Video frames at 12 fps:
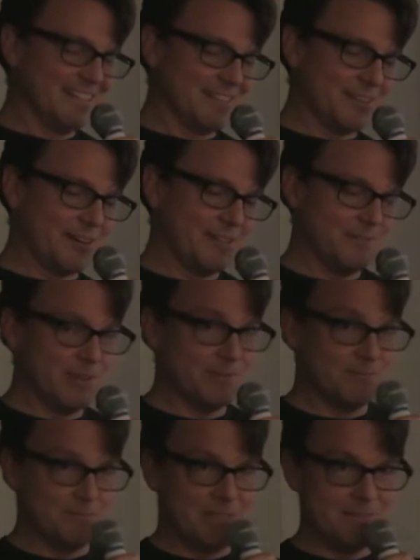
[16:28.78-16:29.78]
thought,
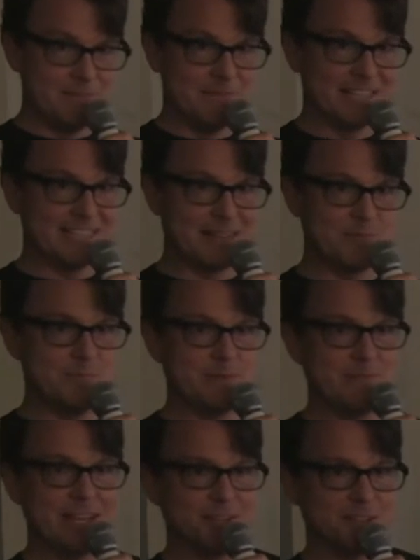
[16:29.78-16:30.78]
oh, maybe my time would be
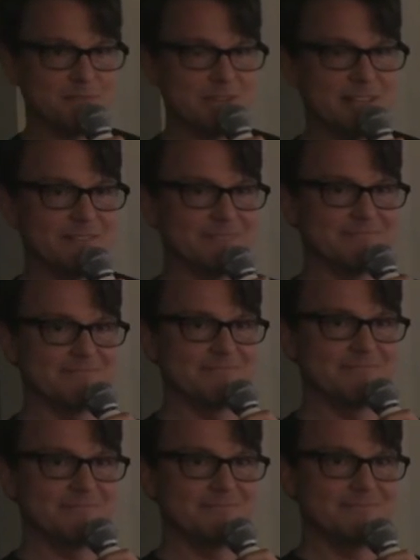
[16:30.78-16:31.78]
better spent
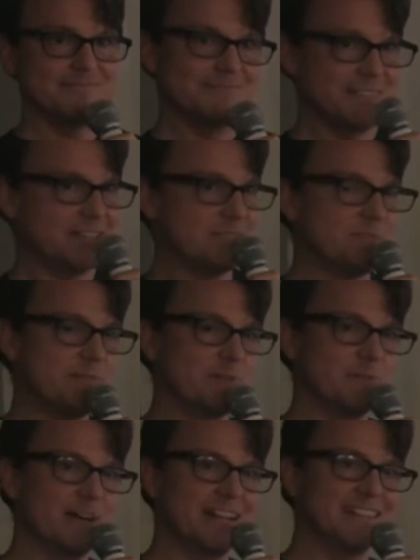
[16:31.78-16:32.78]
telling people
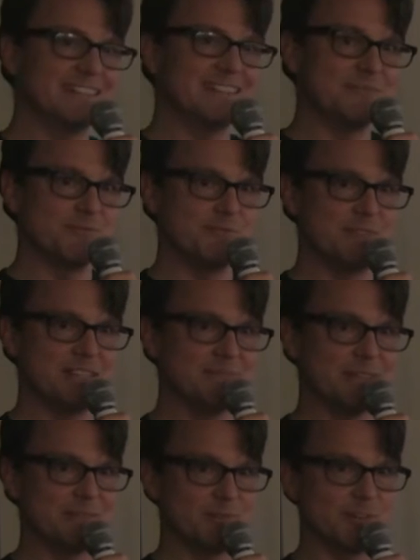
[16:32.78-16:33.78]
about it than it would be
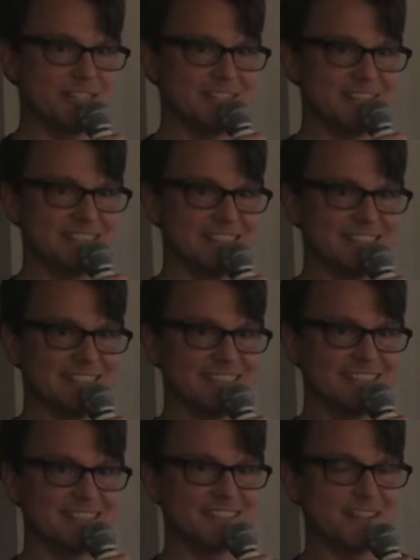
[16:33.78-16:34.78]
spent working on it.
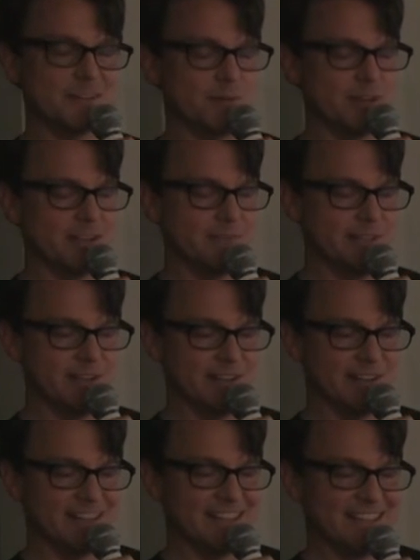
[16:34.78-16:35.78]
So that's kind of why I'm here.